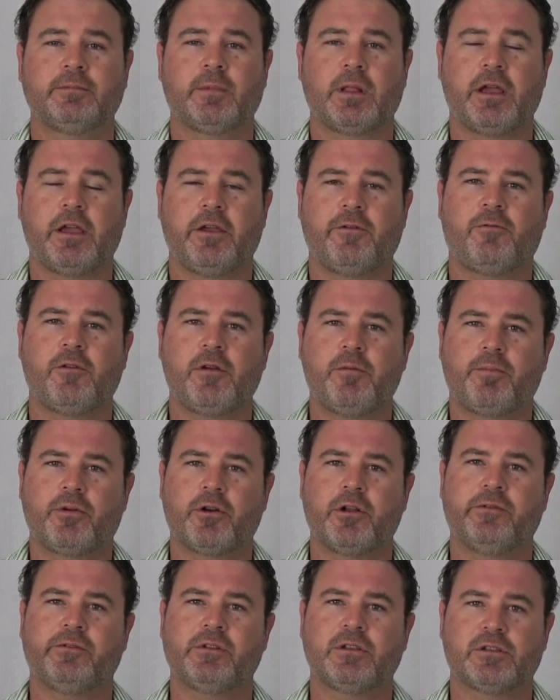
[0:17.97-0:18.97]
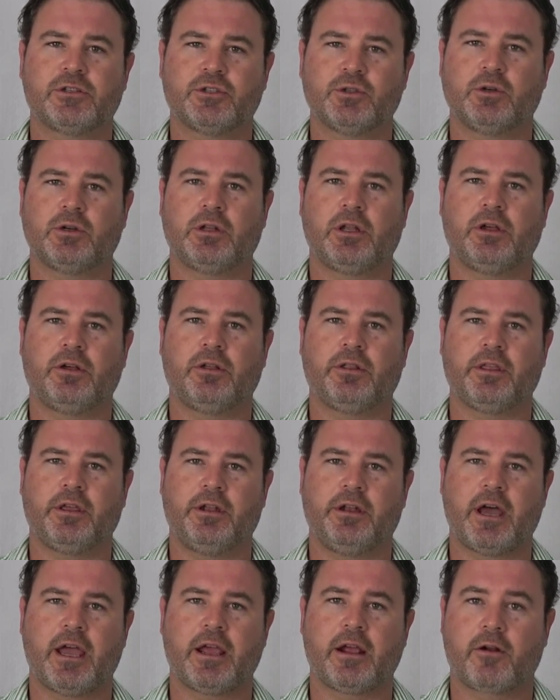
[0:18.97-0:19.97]
Now, if we're improving soil health
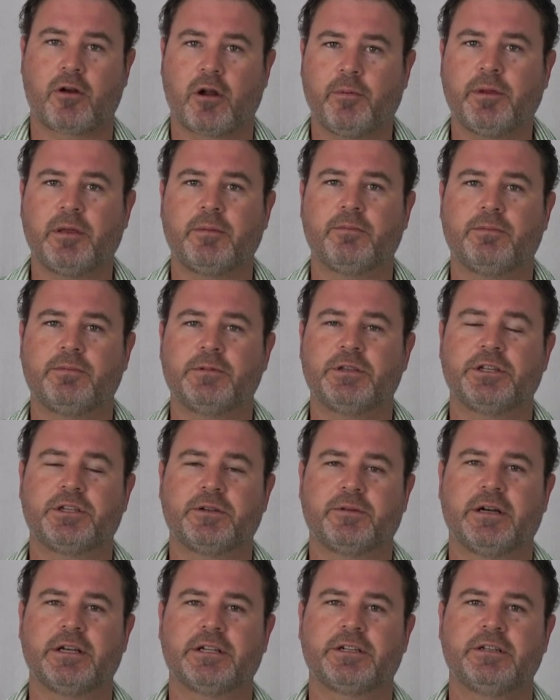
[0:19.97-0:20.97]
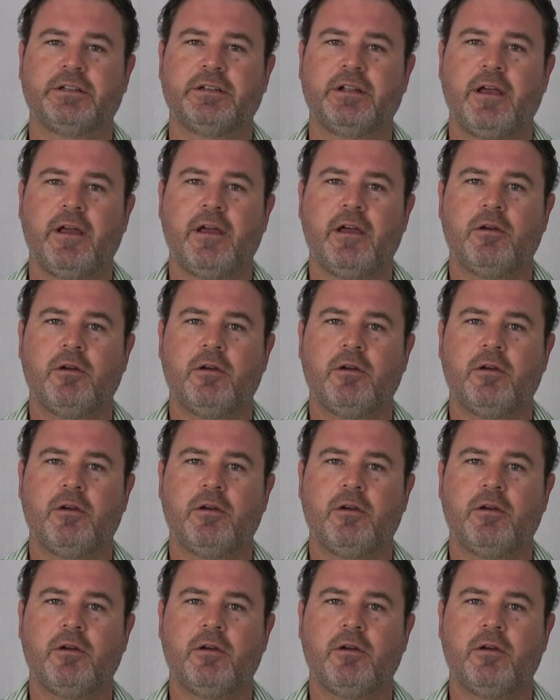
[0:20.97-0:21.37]
in a cropping situation,